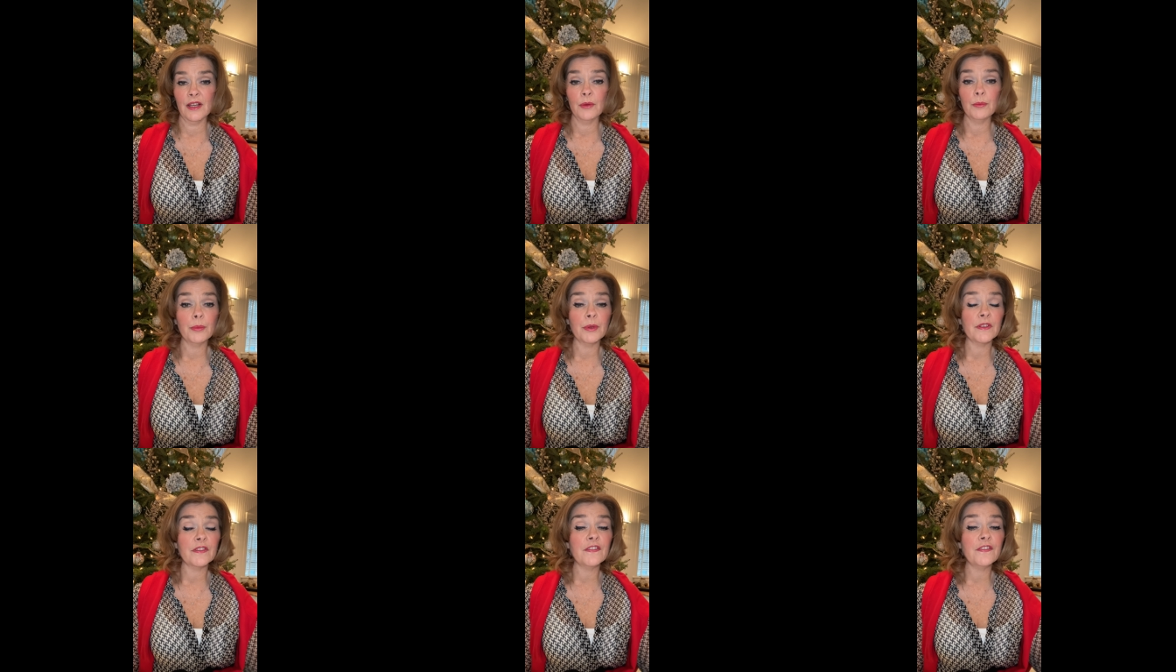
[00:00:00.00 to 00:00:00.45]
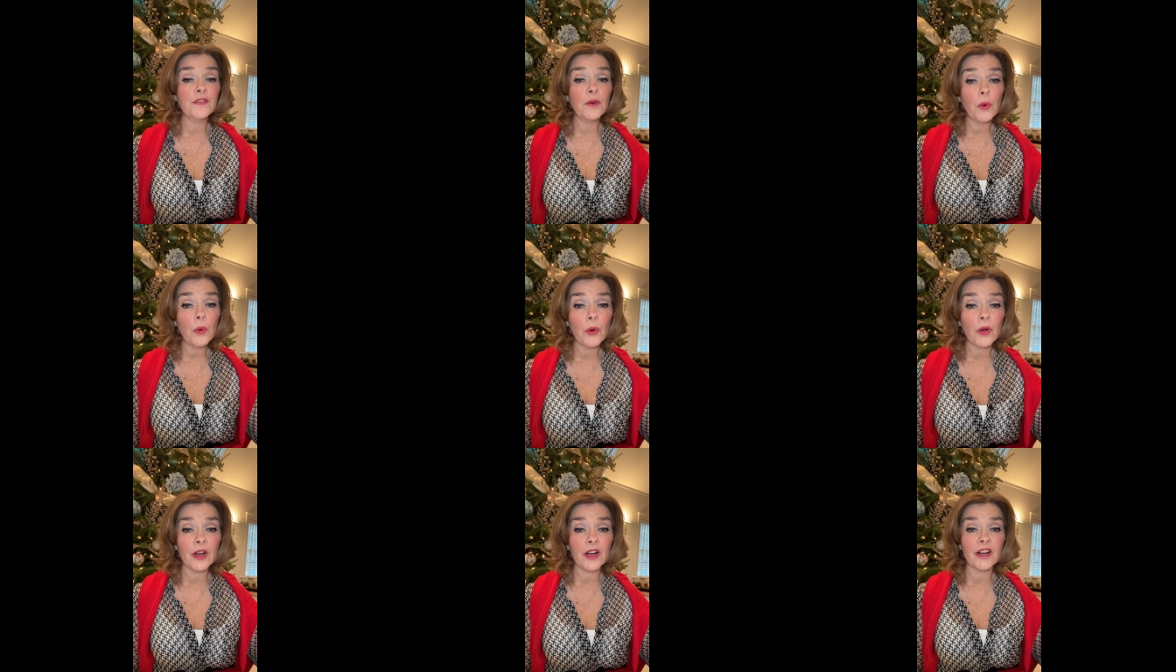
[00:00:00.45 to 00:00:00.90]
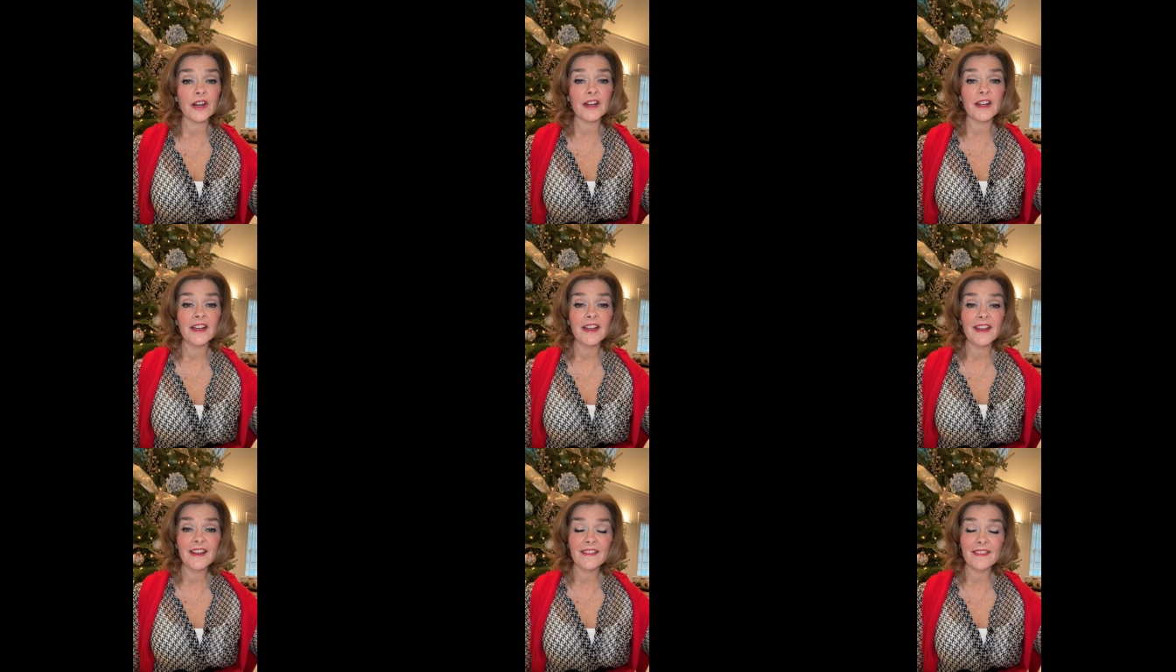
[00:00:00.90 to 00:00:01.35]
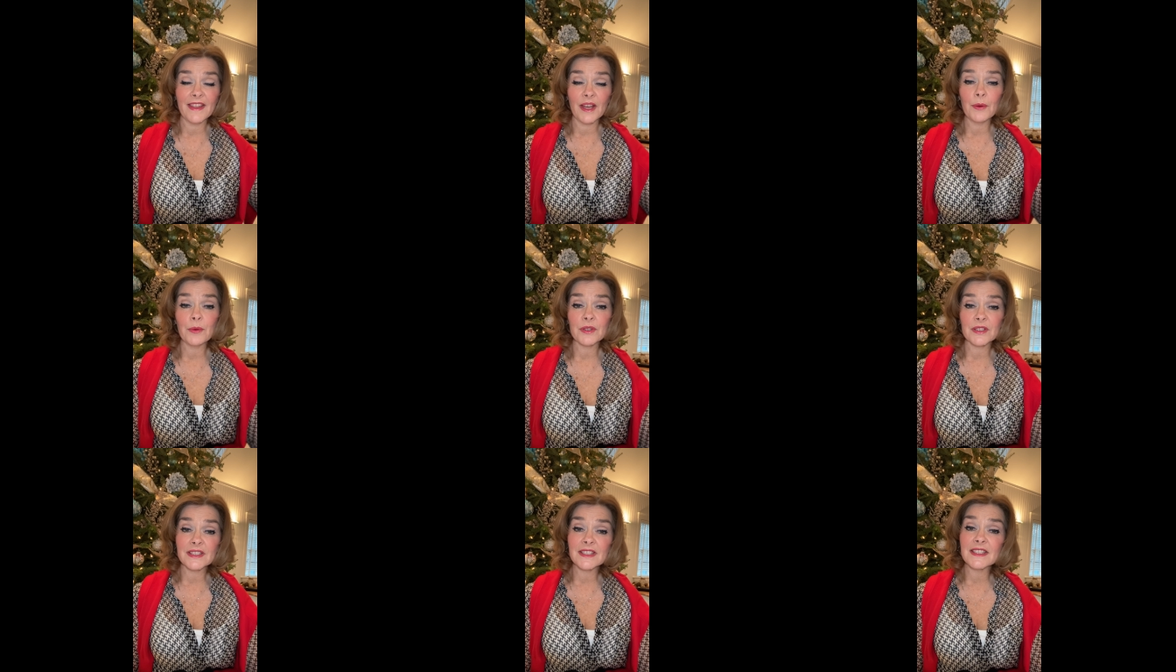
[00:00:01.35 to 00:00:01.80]
before they
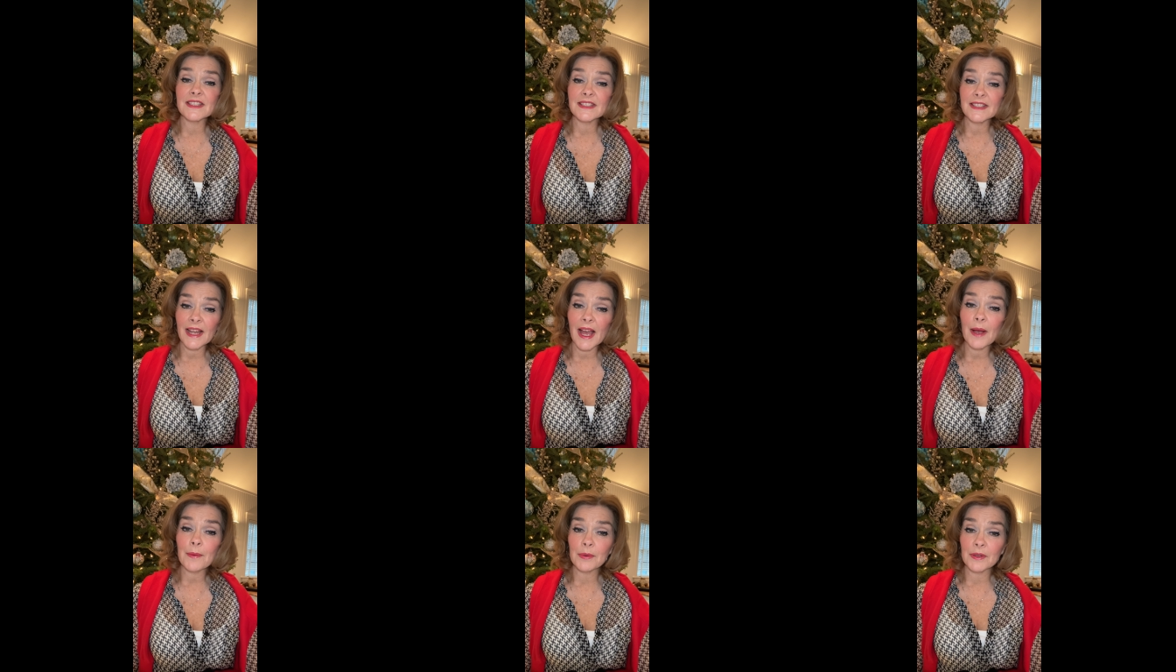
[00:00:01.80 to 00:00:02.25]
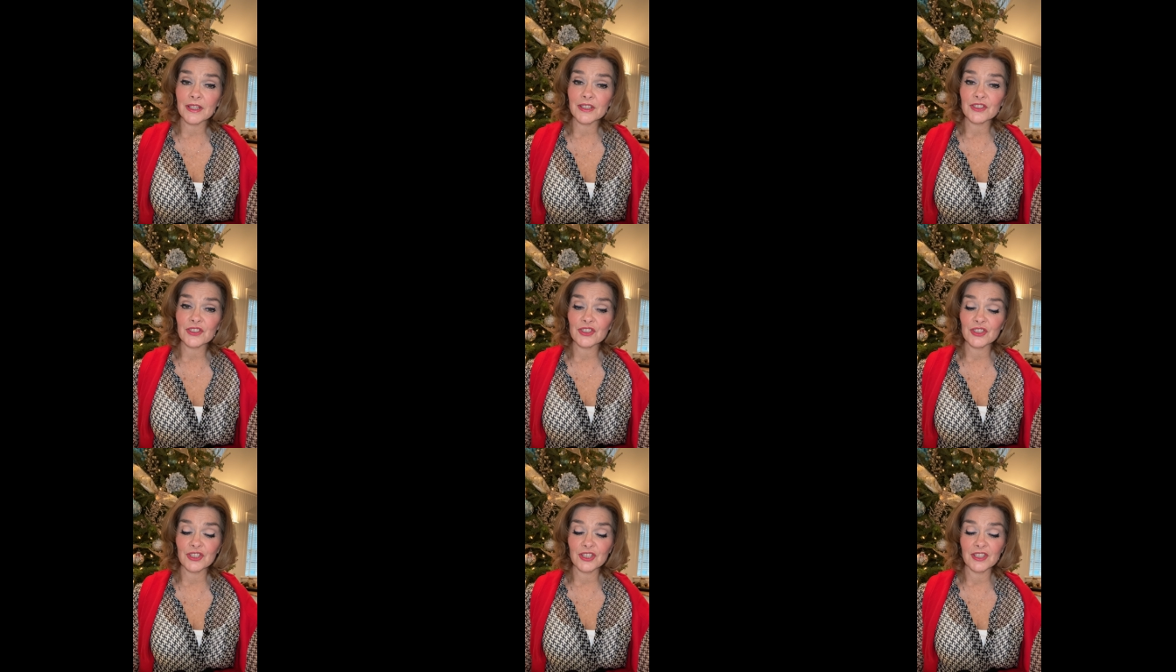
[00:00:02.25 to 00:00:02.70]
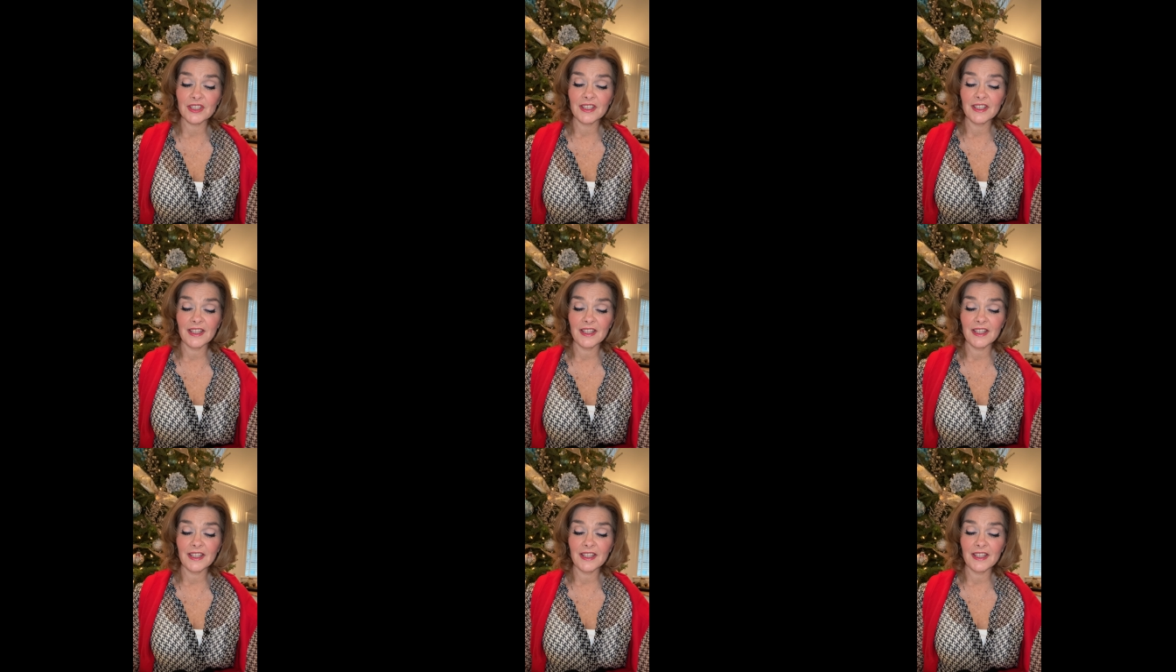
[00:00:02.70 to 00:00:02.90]
were established